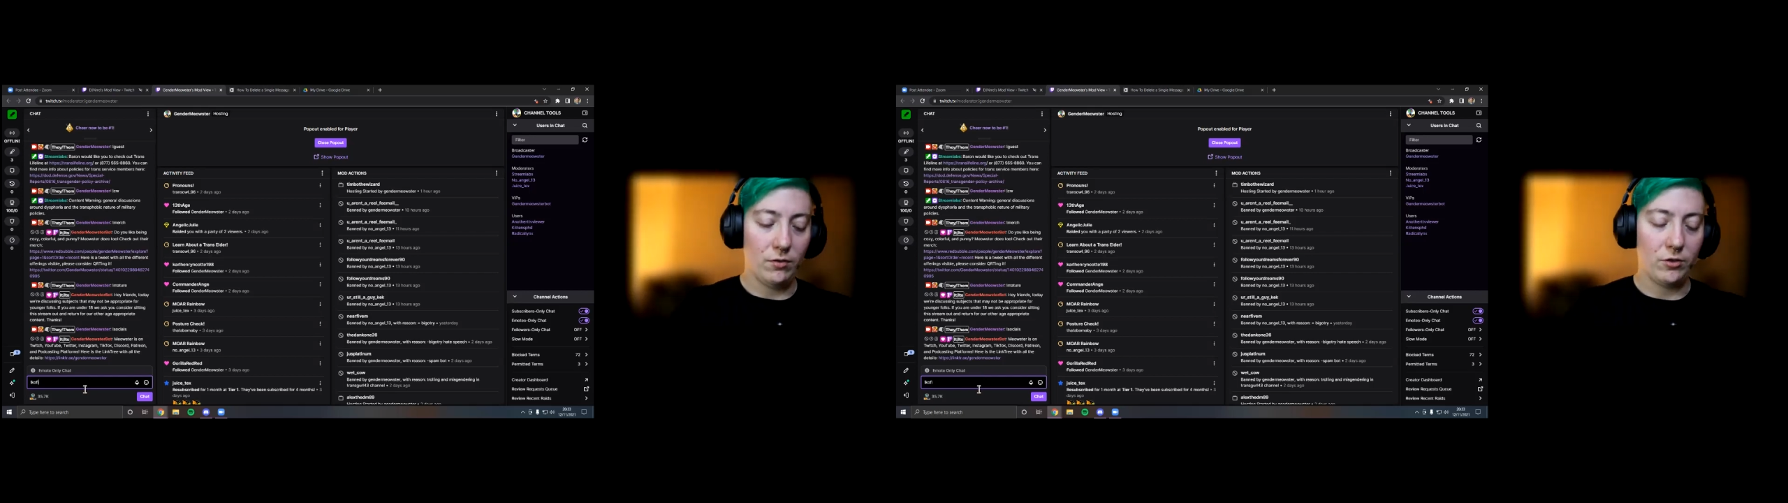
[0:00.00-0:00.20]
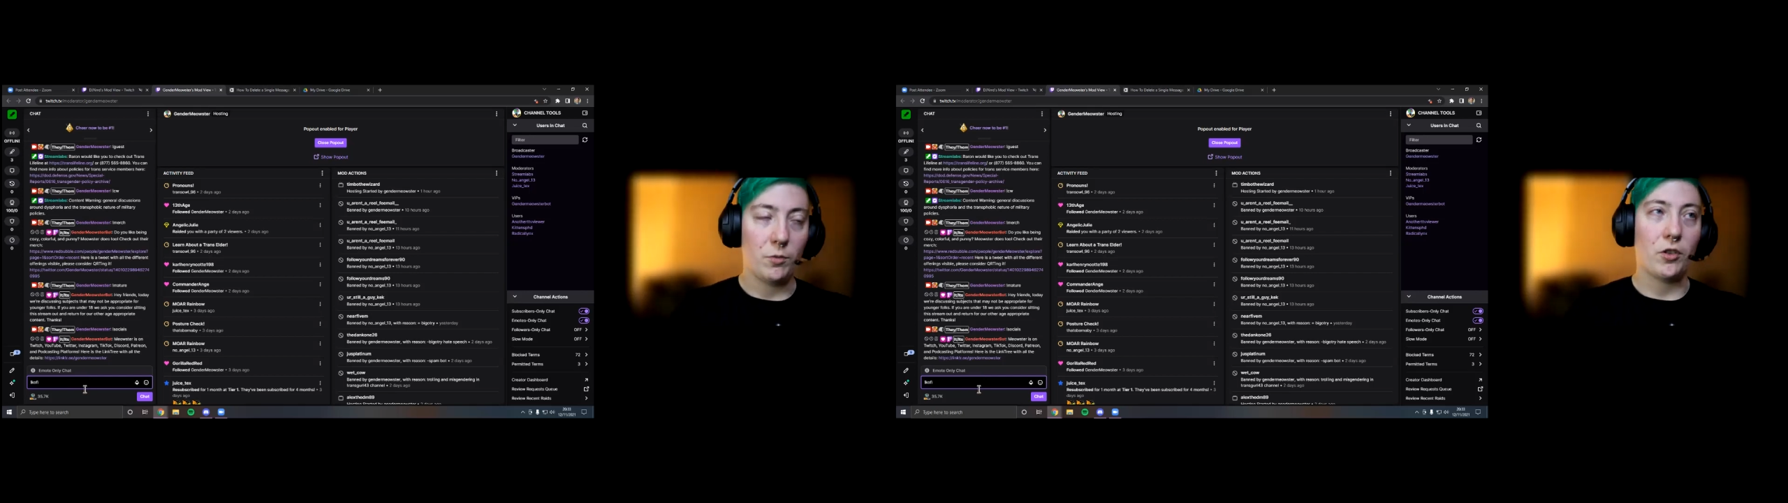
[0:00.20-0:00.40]

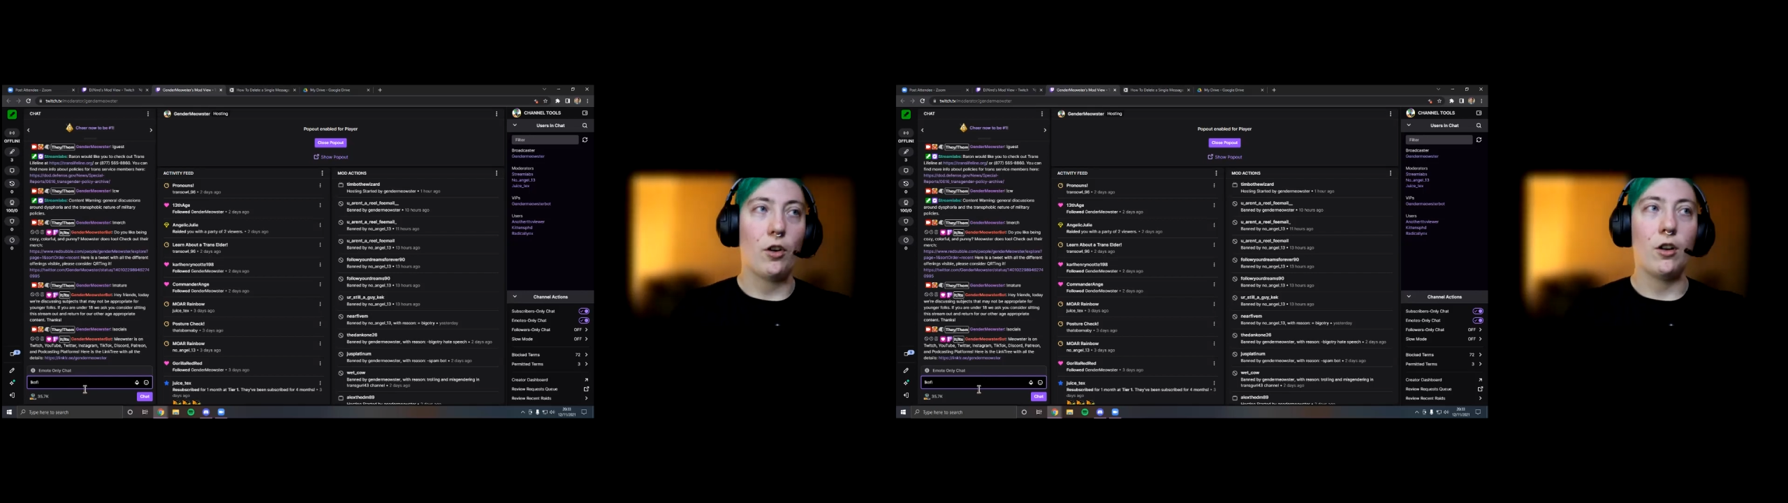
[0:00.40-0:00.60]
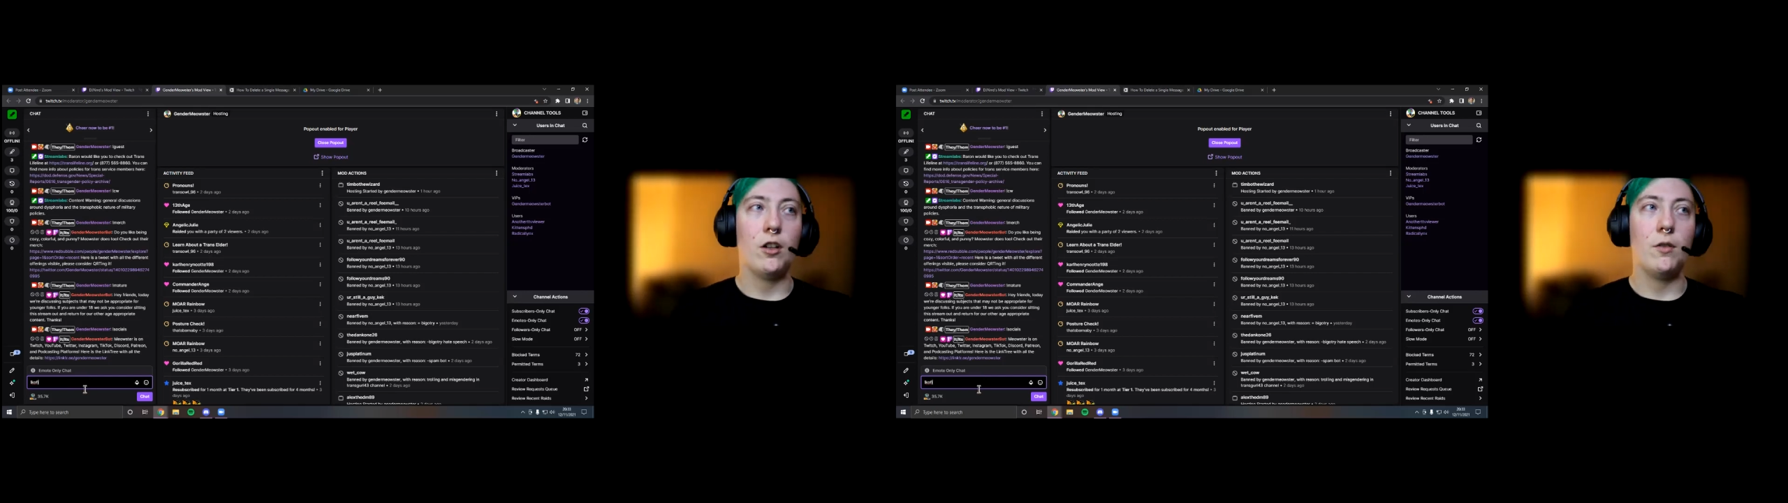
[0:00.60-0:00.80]

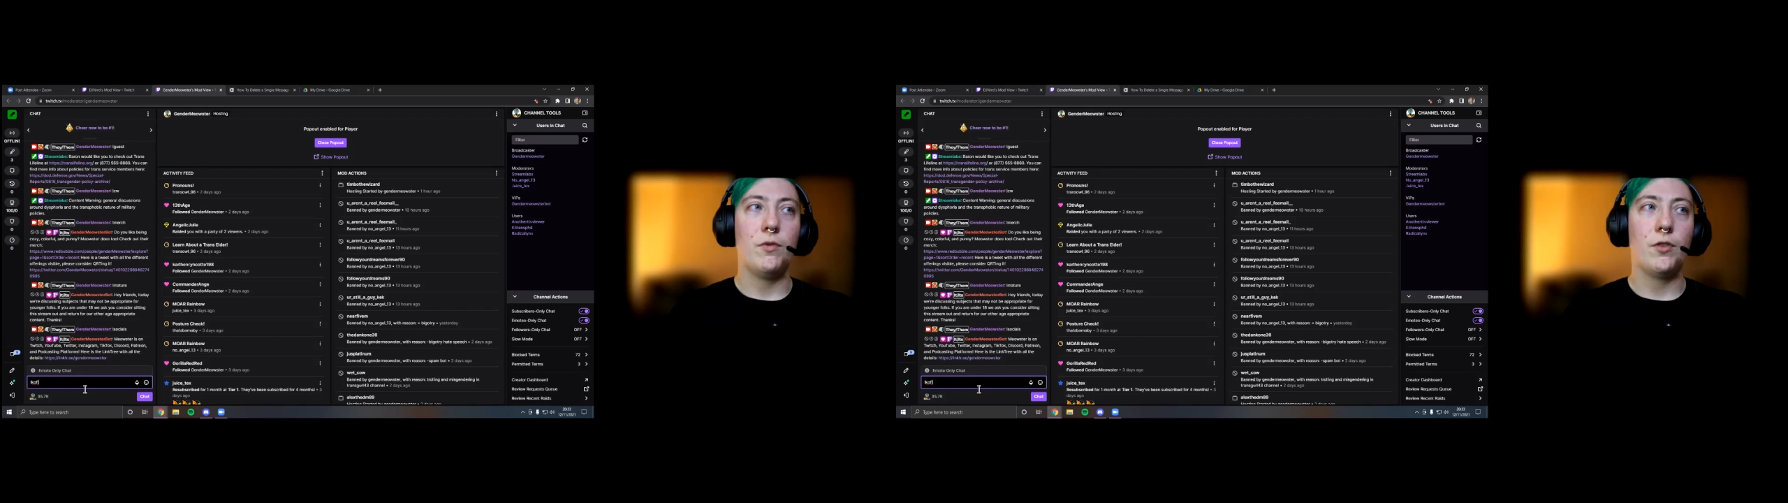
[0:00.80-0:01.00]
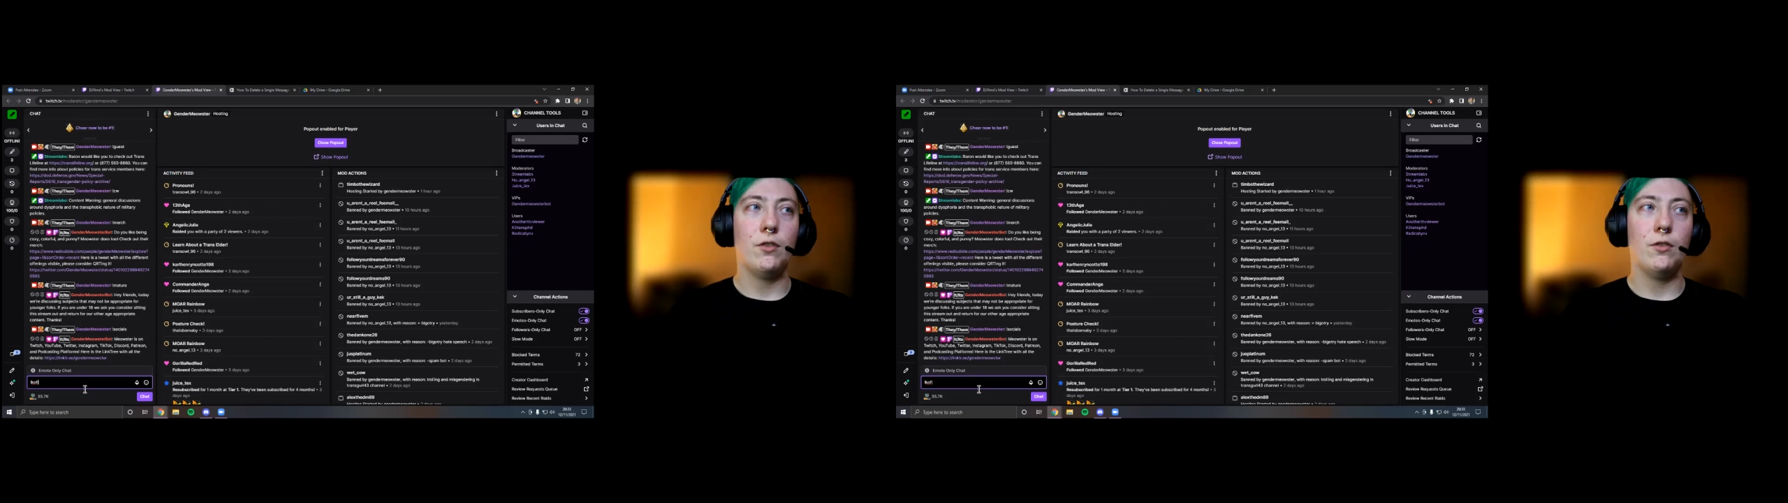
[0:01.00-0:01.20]
subscribe
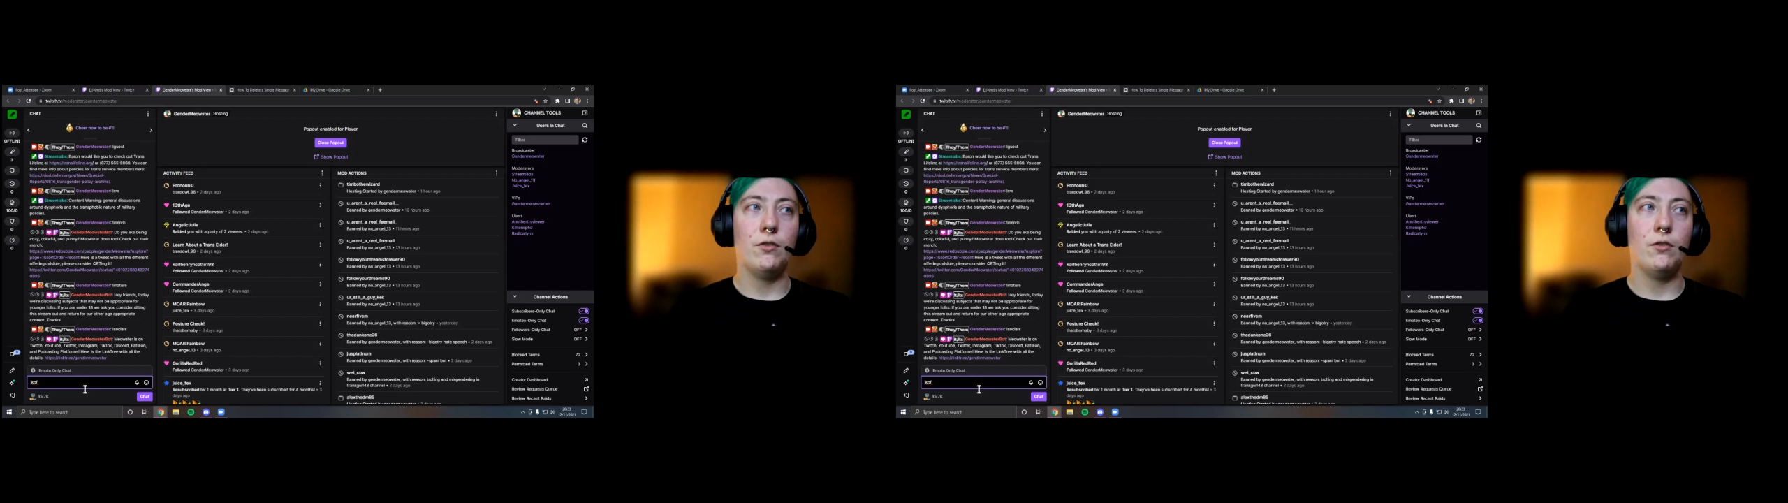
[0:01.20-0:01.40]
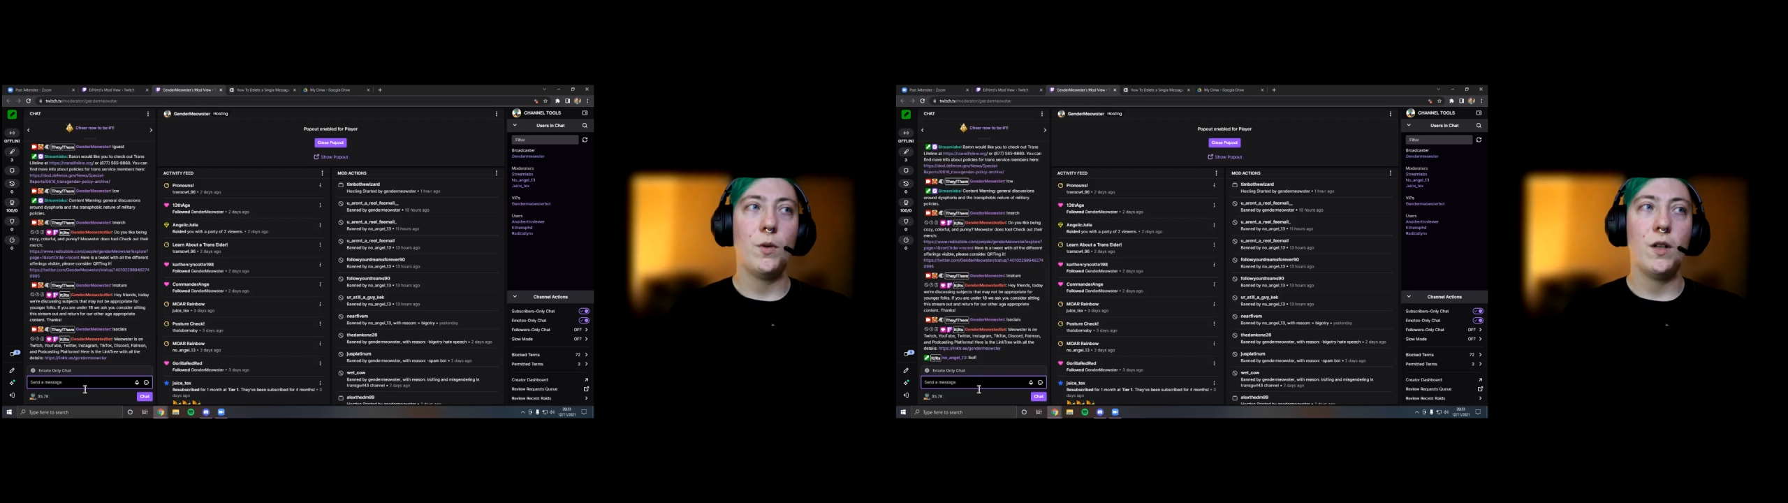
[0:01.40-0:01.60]

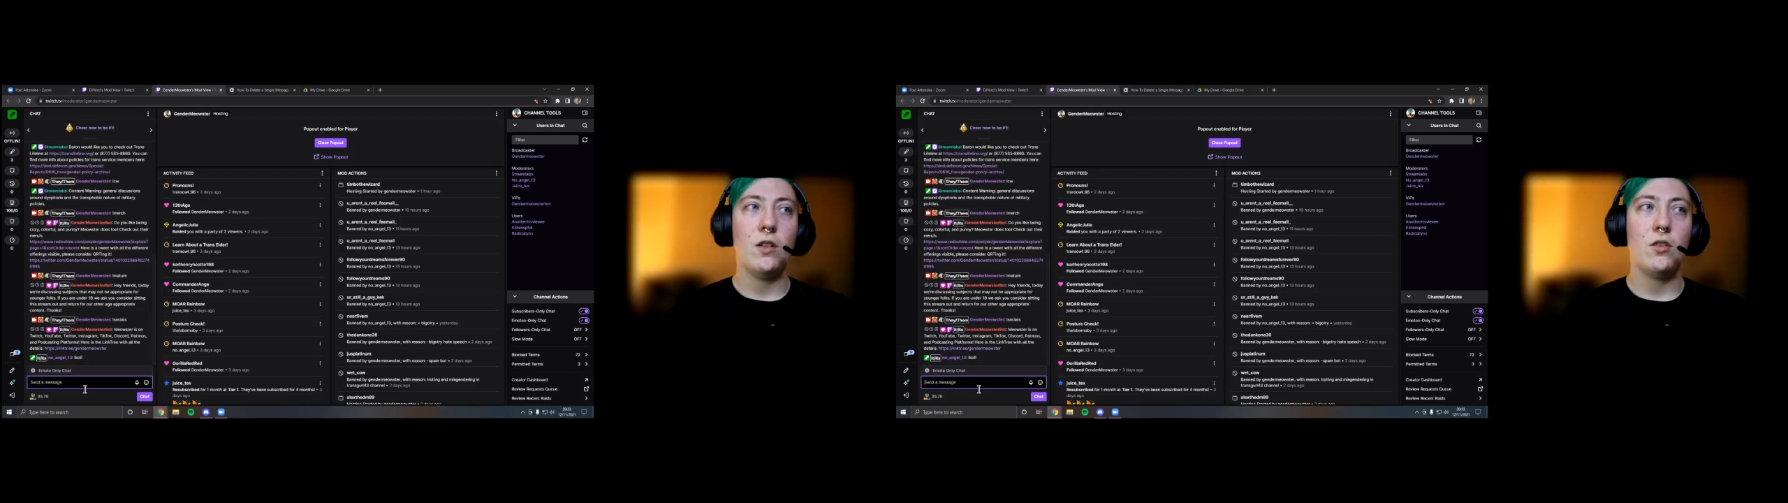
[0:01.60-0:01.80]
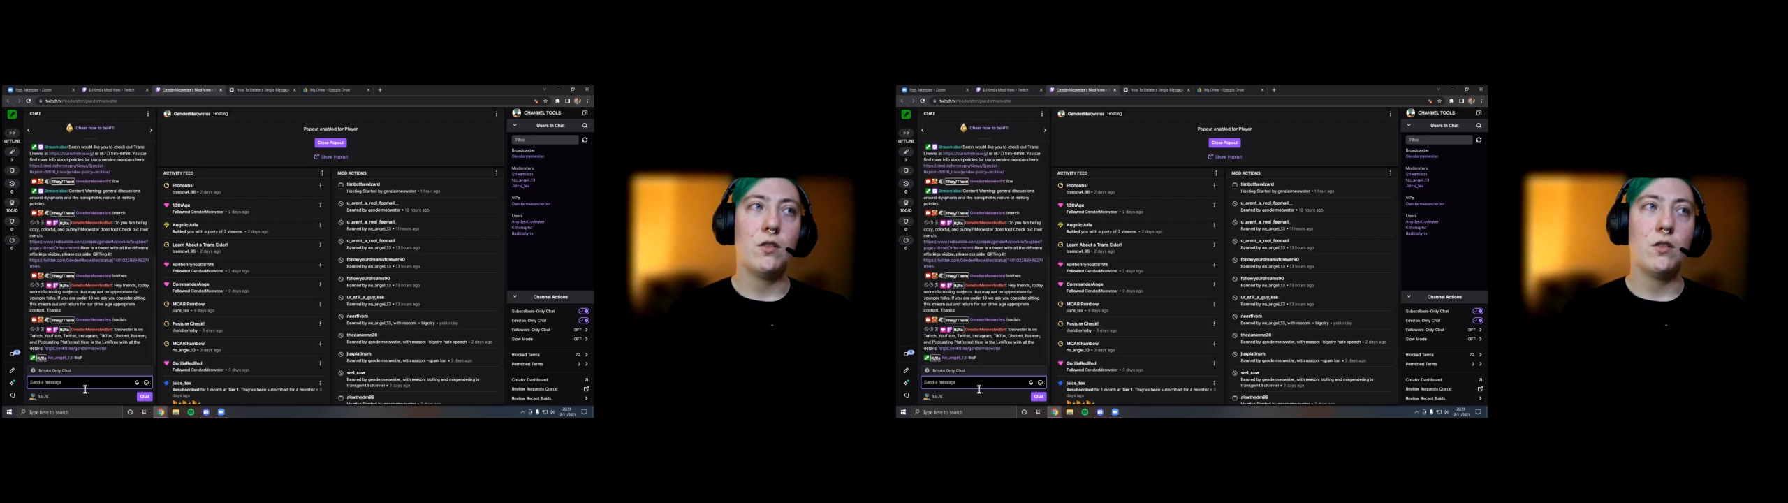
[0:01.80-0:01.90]
through Twitch,